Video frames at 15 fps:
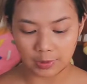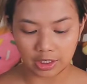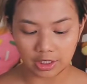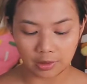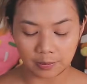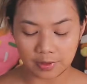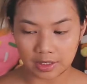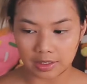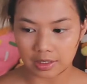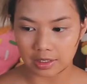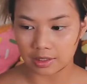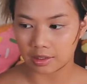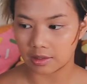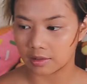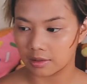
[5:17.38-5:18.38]
makeup
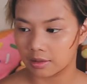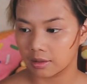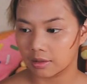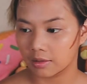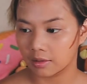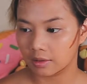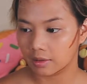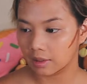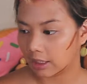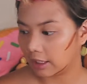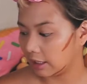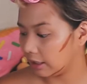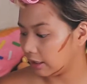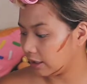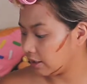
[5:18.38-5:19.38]
is
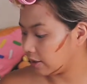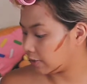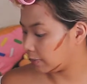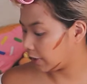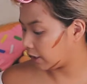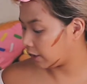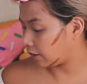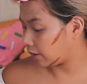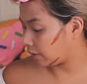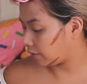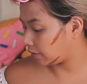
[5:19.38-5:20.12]
highly inspired